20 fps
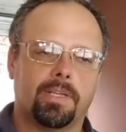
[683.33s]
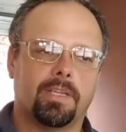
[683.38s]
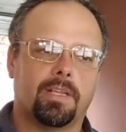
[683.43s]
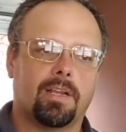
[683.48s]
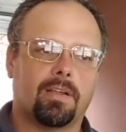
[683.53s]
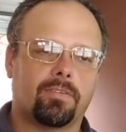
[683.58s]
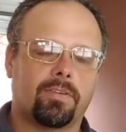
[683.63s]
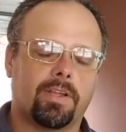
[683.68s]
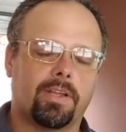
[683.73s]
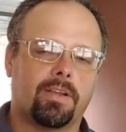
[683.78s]
And
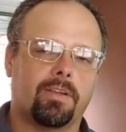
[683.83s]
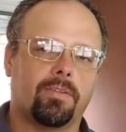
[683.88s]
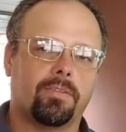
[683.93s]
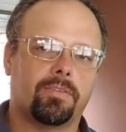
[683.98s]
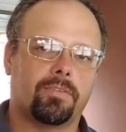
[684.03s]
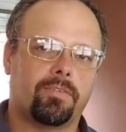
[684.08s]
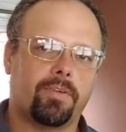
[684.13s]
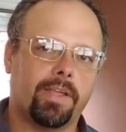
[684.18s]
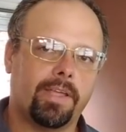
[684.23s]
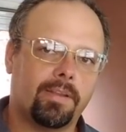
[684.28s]
I'll try to do
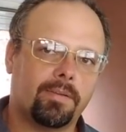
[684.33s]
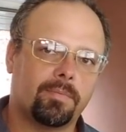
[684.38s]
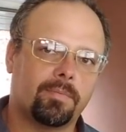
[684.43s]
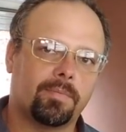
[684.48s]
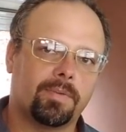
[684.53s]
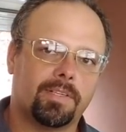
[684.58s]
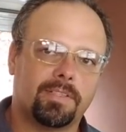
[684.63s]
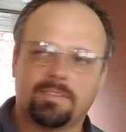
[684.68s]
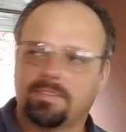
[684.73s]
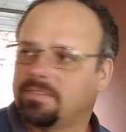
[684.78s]
the
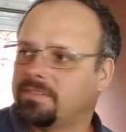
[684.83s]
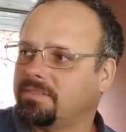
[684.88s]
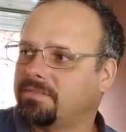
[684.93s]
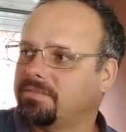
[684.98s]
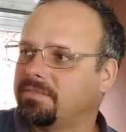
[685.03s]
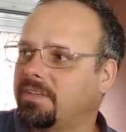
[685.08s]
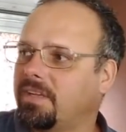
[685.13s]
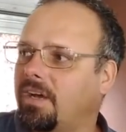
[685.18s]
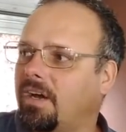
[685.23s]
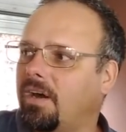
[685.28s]
randomness
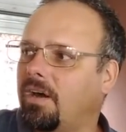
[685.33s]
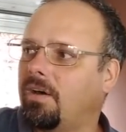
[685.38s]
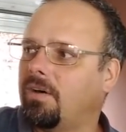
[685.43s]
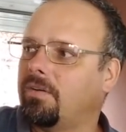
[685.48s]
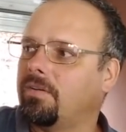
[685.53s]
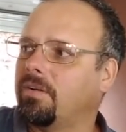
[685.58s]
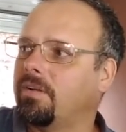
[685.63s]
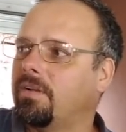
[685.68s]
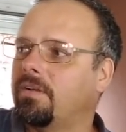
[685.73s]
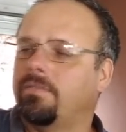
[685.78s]

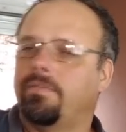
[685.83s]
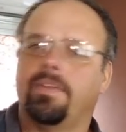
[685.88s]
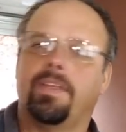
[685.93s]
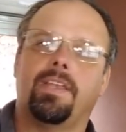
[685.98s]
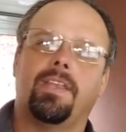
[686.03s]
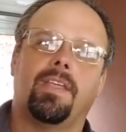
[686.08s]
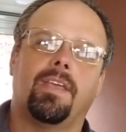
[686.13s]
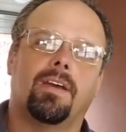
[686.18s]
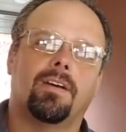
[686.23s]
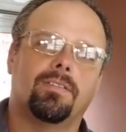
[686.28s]
on a
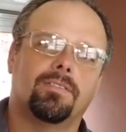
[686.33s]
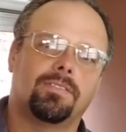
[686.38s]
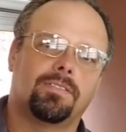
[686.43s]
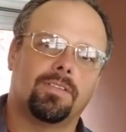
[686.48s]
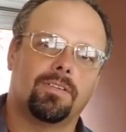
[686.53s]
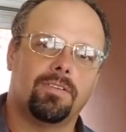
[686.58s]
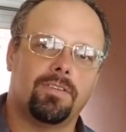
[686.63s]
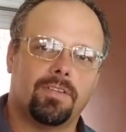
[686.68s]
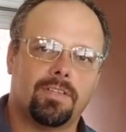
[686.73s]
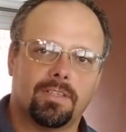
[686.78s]
video so
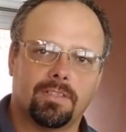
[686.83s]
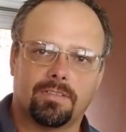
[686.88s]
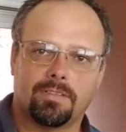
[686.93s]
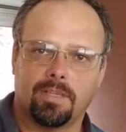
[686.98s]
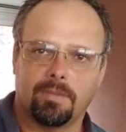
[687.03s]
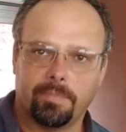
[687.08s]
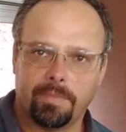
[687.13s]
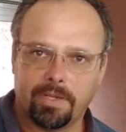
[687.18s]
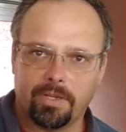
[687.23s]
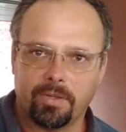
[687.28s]
you can
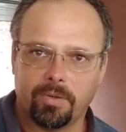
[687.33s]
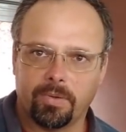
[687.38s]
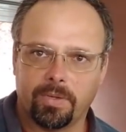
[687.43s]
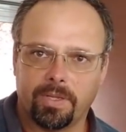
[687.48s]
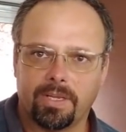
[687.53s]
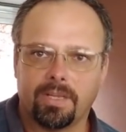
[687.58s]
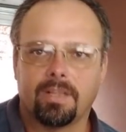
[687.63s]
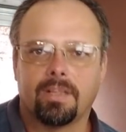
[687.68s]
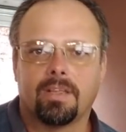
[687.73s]
see me do it.